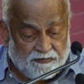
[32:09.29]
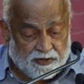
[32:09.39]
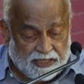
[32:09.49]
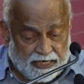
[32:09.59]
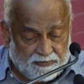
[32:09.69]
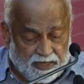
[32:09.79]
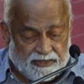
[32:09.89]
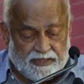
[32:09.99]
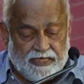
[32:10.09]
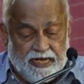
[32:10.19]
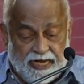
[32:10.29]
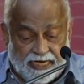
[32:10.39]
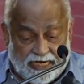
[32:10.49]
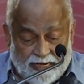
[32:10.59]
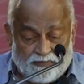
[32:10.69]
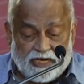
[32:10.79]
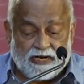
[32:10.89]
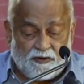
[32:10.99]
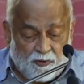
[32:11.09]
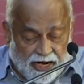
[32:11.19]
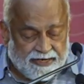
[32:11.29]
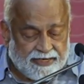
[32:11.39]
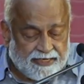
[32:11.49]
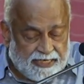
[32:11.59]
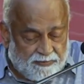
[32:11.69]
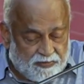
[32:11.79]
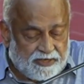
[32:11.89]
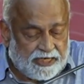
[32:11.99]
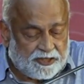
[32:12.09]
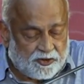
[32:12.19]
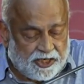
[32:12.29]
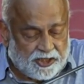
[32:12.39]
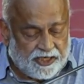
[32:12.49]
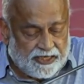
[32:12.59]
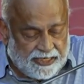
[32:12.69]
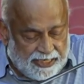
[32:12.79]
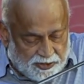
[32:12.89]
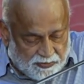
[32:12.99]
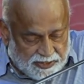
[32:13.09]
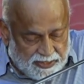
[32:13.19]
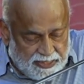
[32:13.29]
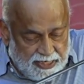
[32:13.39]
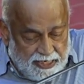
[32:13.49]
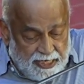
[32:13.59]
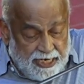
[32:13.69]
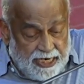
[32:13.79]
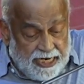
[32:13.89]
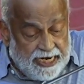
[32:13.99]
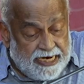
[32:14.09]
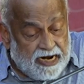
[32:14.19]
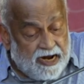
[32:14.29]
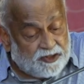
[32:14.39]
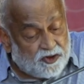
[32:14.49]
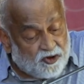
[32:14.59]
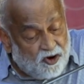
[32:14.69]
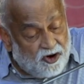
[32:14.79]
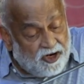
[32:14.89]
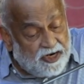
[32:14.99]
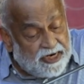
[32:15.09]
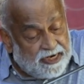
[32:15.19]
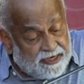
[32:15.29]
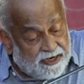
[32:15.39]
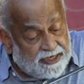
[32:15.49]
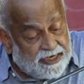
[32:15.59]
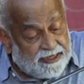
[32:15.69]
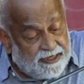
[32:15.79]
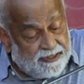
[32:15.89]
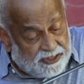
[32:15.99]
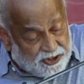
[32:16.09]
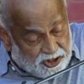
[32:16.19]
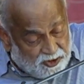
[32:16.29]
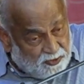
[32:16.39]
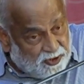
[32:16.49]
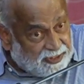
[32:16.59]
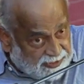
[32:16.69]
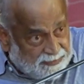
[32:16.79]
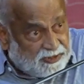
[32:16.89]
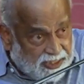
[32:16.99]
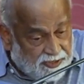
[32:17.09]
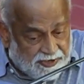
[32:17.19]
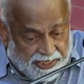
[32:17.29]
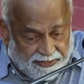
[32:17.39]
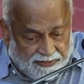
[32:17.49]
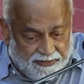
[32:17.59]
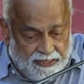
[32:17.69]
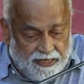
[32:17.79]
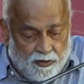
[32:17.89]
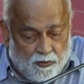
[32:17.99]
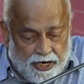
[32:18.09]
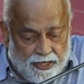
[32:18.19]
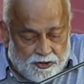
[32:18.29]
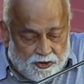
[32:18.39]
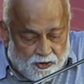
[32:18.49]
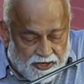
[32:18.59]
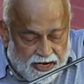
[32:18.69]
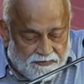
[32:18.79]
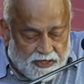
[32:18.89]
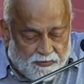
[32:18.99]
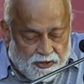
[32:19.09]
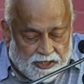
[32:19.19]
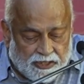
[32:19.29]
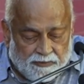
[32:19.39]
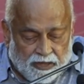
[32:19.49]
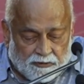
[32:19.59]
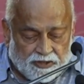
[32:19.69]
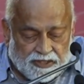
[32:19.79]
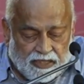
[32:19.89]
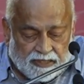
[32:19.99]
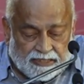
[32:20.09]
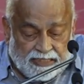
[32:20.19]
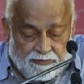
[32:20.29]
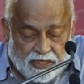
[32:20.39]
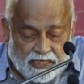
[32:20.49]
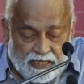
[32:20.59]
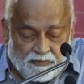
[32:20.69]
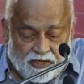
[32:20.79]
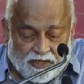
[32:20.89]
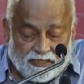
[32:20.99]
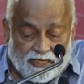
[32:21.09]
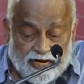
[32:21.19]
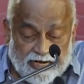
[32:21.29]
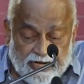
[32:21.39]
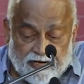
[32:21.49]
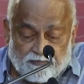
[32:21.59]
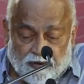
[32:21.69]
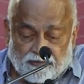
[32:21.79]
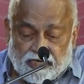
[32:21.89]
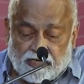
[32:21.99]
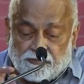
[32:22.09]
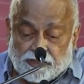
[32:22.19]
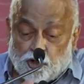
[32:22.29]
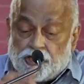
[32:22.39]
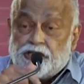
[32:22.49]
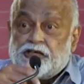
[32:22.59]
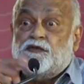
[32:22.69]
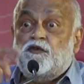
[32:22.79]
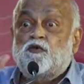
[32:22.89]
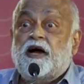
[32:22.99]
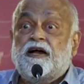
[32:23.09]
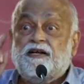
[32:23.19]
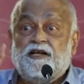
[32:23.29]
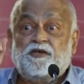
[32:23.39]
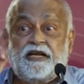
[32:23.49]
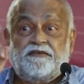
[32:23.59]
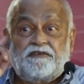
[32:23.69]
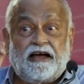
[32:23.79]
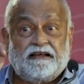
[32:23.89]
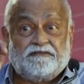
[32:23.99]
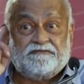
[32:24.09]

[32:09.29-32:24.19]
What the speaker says: for 10 months, enabling a wider and deeper educational engagement. In our strong, interconnected digital world, this I'm still reading, where geographic and political boundaries are seemingly blurring the Indian public, a majority of whom are under 25.